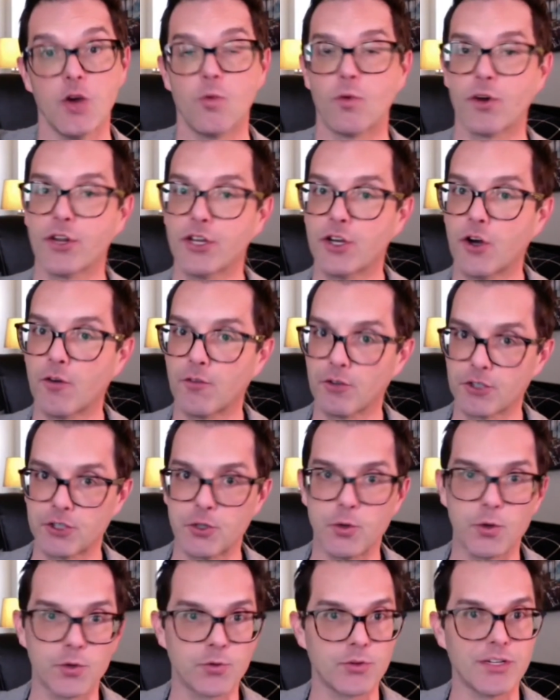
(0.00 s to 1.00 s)
where you go for
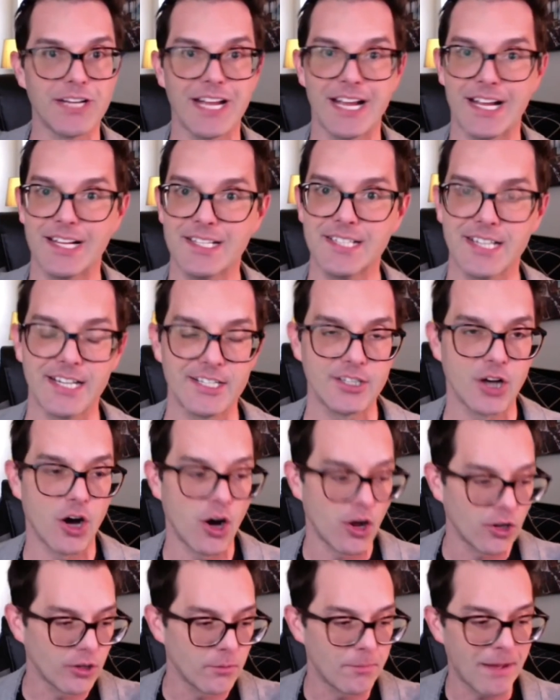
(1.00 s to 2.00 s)
2 or 3 days and it's
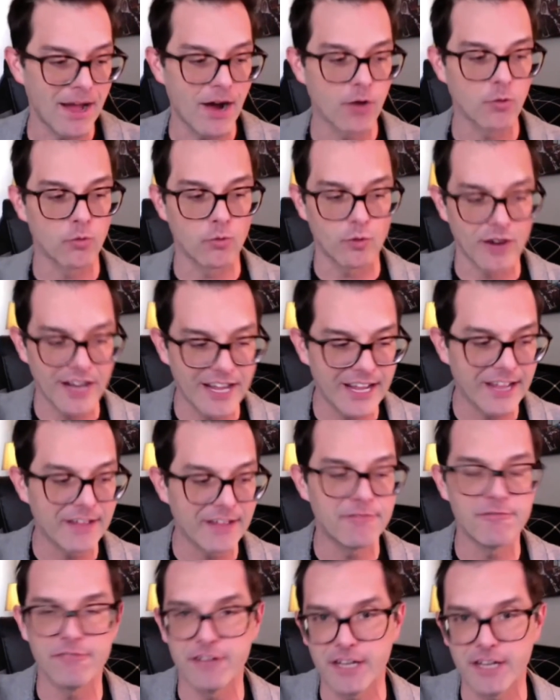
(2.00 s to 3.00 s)
all about
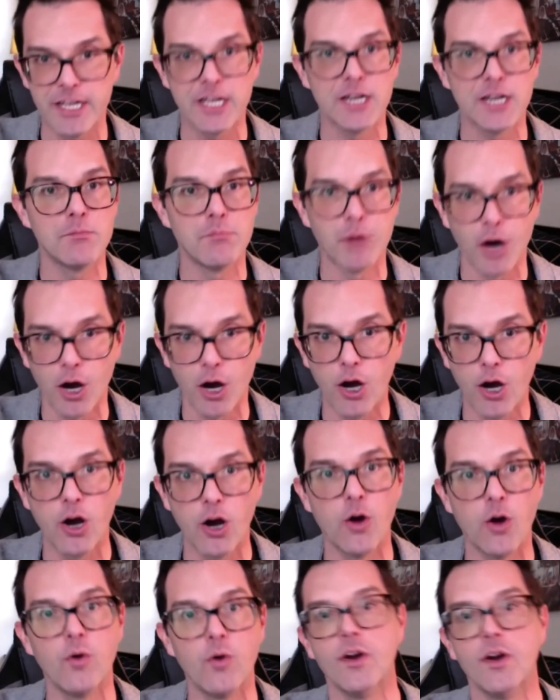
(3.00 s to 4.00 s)
Rey, Finn,
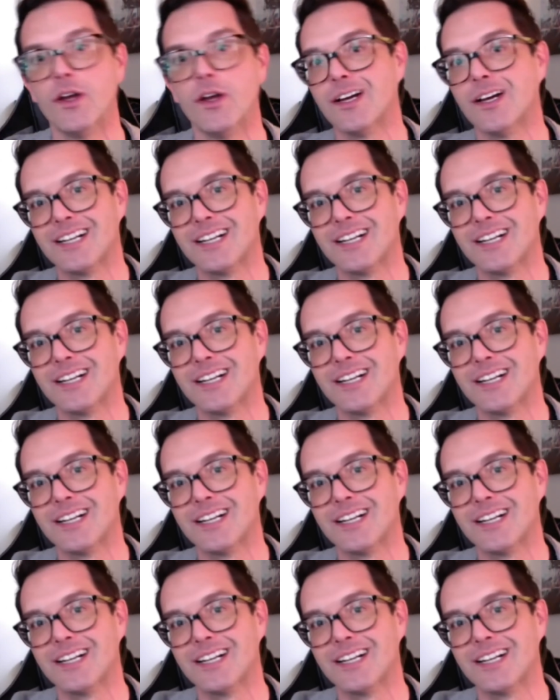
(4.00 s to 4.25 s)
Poe,